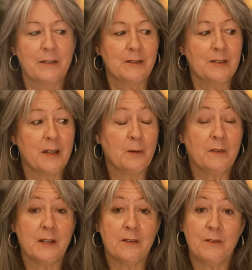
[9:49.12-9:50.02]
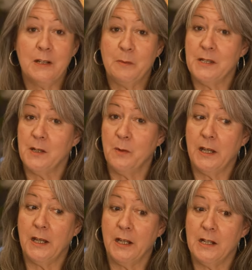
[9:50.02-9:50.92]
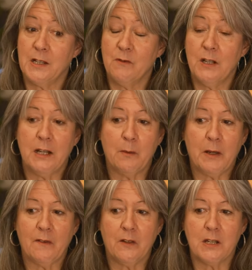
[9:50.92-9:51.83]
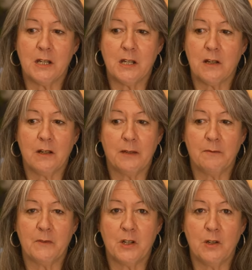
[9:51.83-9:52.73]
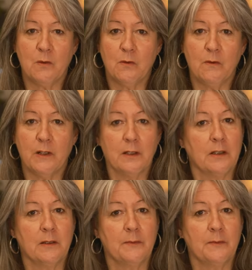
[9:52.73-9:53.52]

So we've had a really busy week, and it's really about finding time to do all the